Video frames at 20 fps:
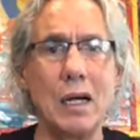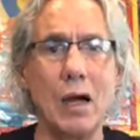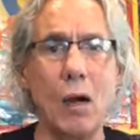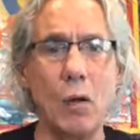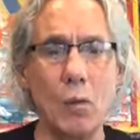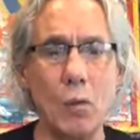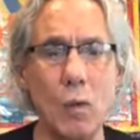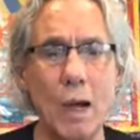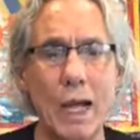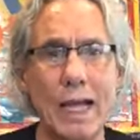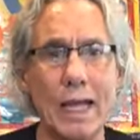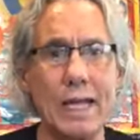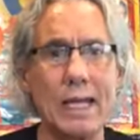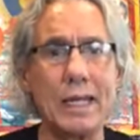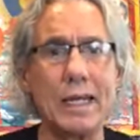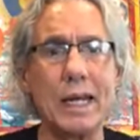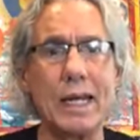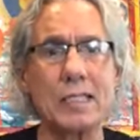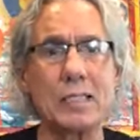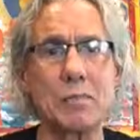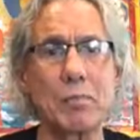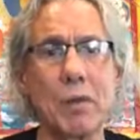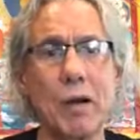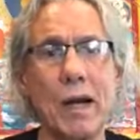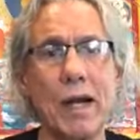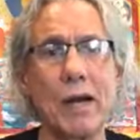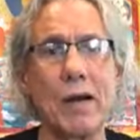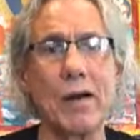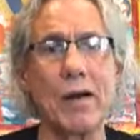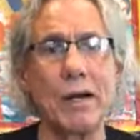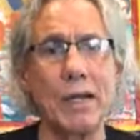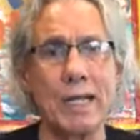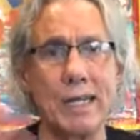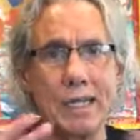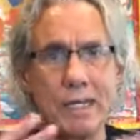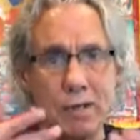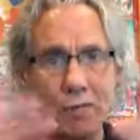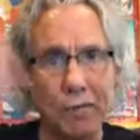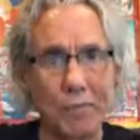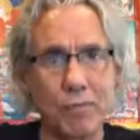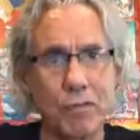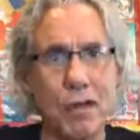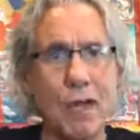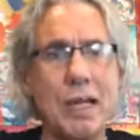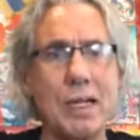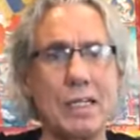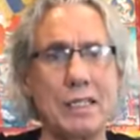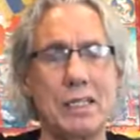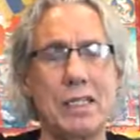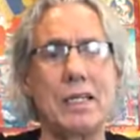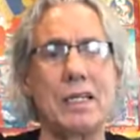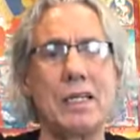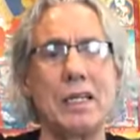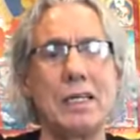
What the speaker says: Awaken as priority, confront